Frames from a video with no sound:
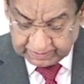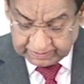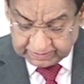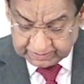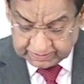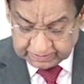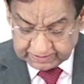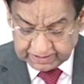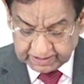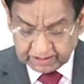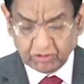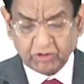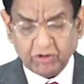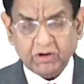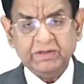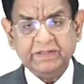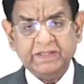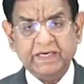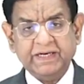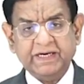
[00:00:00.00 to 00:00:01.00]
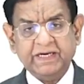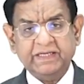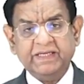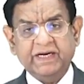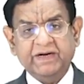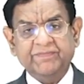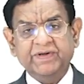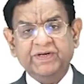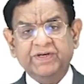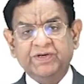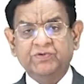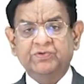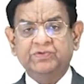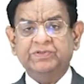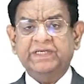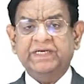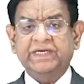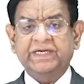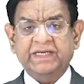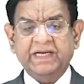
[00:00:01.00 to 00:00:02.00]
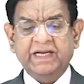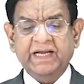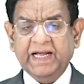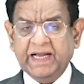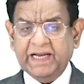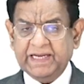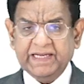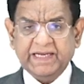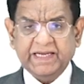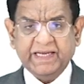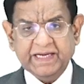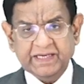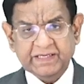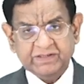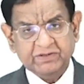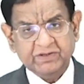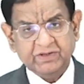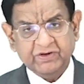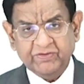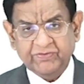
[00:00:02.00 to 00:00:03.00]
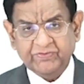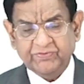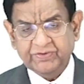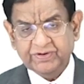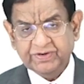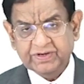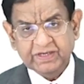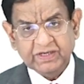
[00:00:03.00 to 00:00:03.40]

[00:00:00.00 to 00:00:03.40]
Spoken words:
They're all the drugs that we use in any case of